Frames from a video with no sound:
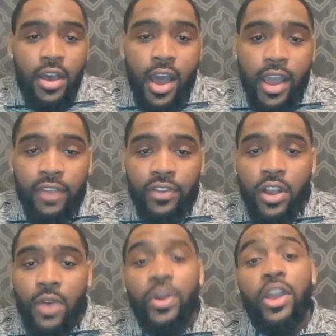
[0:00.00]
Even though
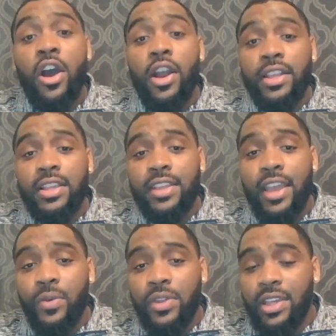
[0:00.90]
we are in a state
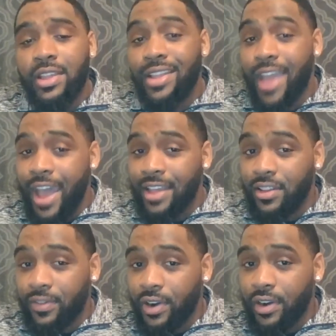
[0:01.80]
which isn't as
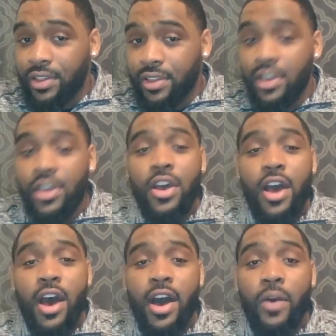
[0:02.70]
diverse,
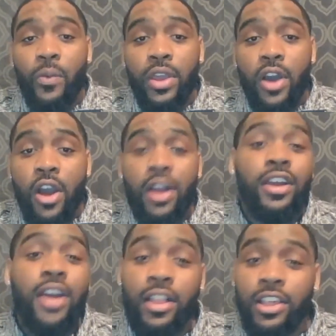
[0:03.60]
we are a
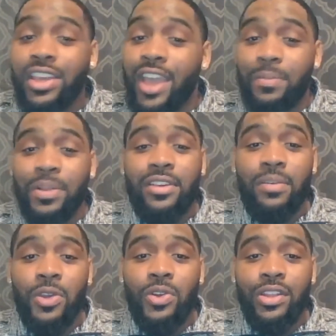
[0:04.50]
college campus
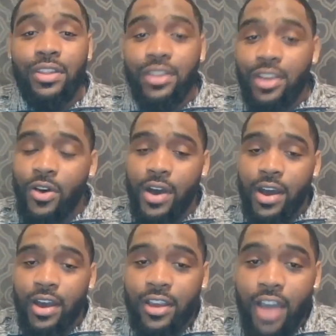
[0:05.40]
community. So
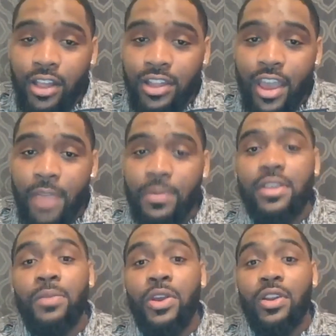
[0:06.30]
college campus
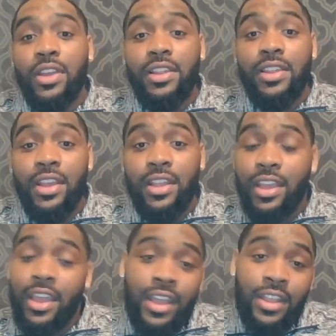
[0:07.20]
communities in
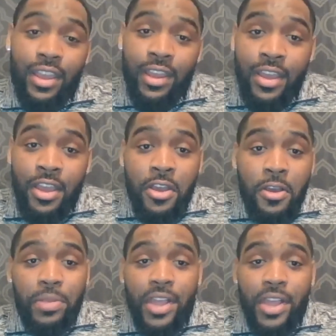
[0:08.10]
any
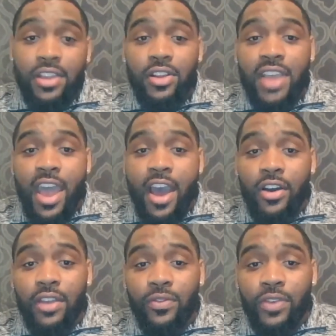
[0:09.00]
place or town
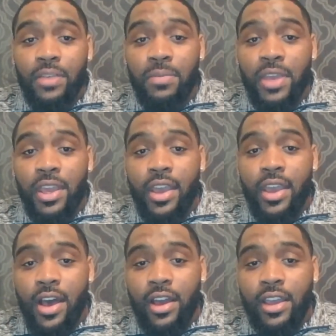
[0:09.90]
can really be
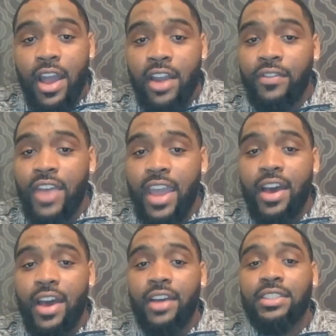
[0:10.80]
kind of
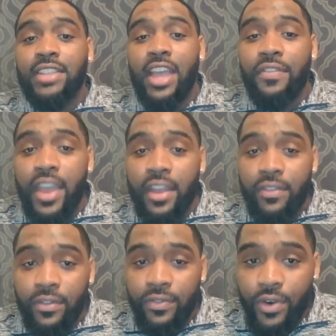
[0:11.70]
a safe haven
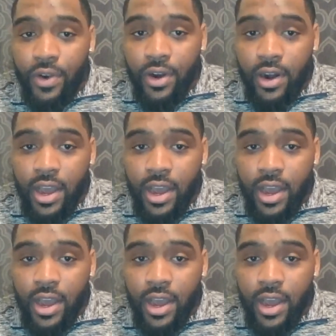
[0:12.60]
for